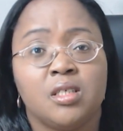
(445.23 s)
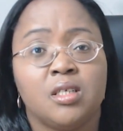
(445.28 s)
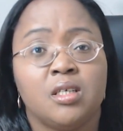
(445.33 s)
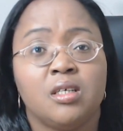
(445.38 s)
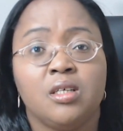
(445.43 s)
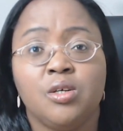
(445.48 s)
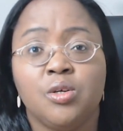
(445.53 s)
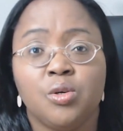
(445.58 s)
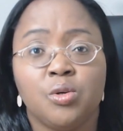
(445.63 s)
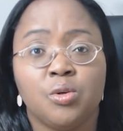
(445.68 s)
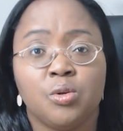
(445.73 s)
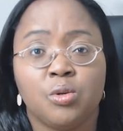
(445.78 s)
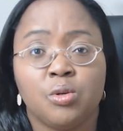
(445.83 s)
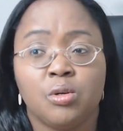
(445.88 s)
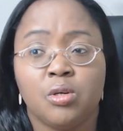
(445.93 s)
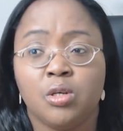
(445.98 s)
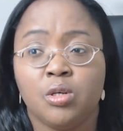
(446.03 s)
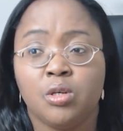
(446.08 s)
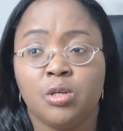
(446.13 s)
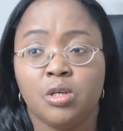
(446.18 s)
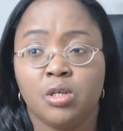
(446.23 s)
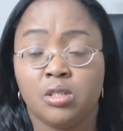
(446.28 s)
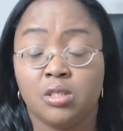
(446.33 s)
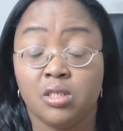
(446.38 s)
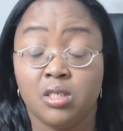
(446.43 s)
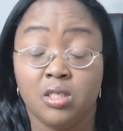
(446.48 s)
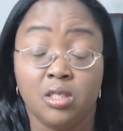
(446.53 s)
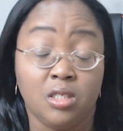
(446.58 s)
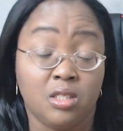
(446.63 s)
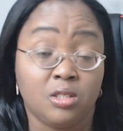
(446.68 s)

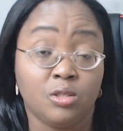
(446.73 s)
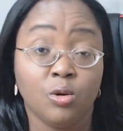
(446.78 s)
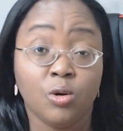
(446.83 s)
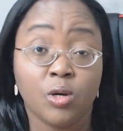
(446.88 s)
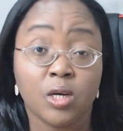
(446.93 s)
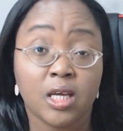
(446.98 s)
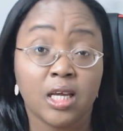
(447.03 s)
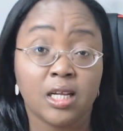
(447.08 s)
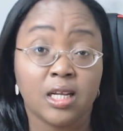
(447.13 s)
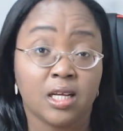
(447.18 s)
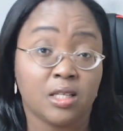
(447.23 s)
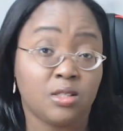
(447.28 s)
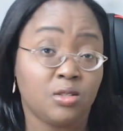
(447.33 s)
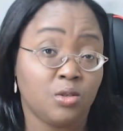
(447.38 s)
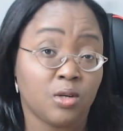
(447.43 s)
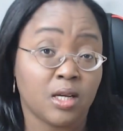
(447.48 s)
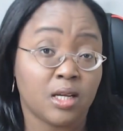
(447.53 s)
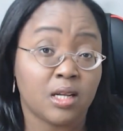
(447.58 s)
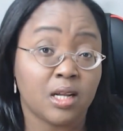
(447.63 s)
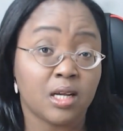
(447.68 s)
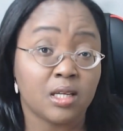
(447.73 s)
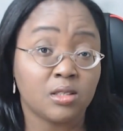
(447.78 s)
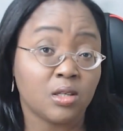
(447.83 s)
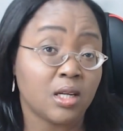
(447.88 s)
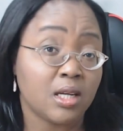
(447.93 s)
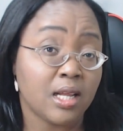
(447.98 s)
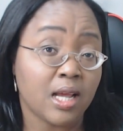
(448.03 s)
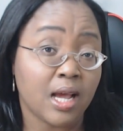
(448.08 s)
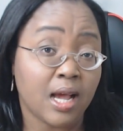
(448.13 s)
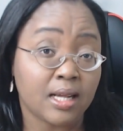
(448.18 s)
it's okay that you can
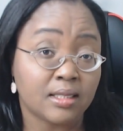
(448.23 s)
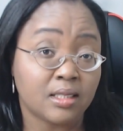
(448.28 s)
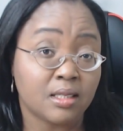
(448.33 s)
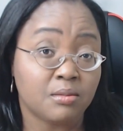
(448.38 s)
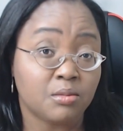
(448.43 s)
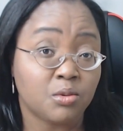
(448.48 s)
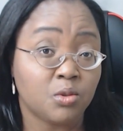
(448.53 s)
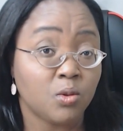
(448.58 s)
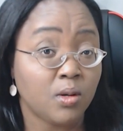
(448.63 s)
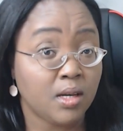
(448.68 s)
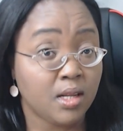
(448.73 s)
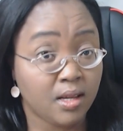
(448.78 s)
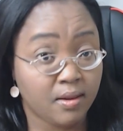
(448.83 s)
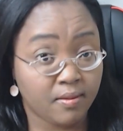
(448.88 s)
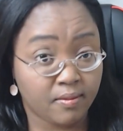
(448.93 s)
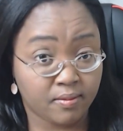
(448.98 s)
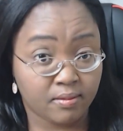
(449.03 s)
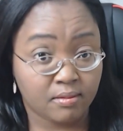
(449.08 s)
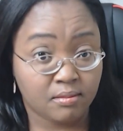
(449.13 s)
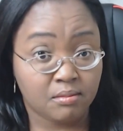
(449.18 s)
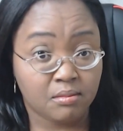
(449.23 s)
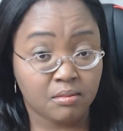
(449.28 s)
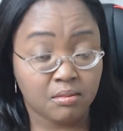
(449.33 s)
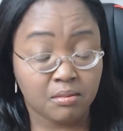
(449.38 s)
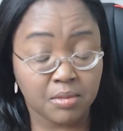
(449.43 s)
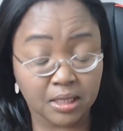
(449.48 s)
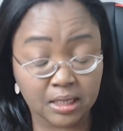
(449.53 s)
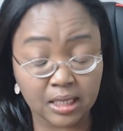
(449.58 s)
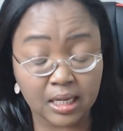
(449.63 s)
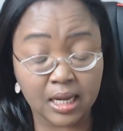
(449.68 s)
actually ask them to leave,
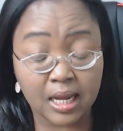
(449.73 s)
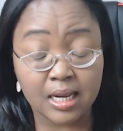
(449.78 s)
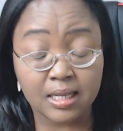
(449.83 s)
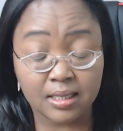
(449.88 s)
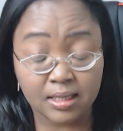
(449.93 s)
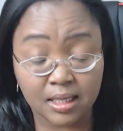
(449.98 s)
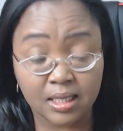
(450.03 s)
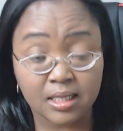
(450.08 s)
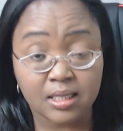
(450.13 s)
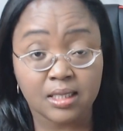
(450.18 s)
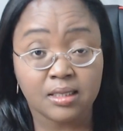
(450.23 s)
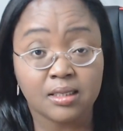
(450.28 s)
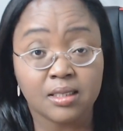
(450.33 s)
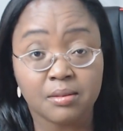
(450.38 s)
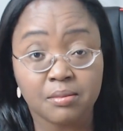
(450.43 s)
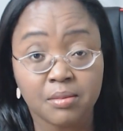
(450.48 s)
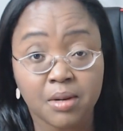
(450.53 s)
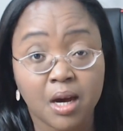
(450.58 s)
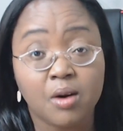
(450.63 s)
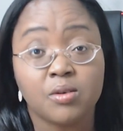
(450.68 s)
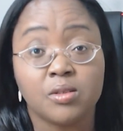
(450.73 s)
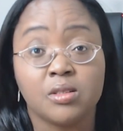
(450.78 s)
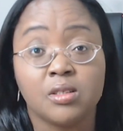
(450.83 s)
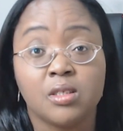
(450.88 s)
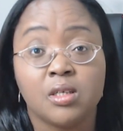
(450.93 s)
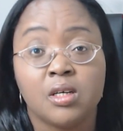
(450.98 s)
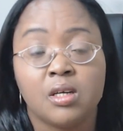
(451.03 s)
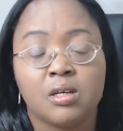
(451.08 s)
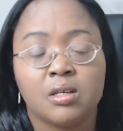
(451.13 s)
basically sending them out.